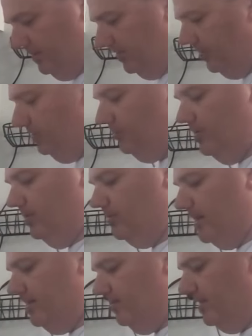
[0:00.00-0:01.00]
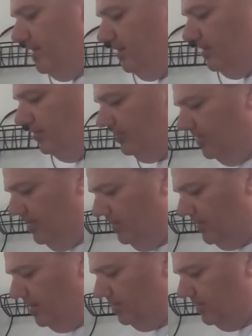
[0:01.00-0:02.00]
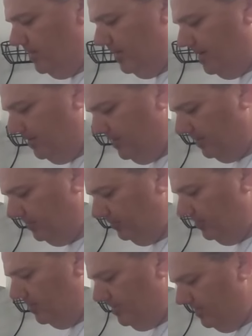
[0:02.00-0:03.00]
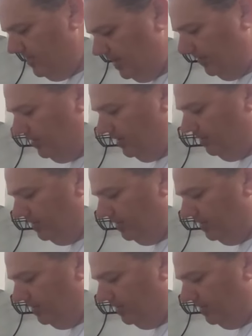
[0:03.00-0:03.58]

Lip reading: there is no right way, there's no wrong way, there's no nothing.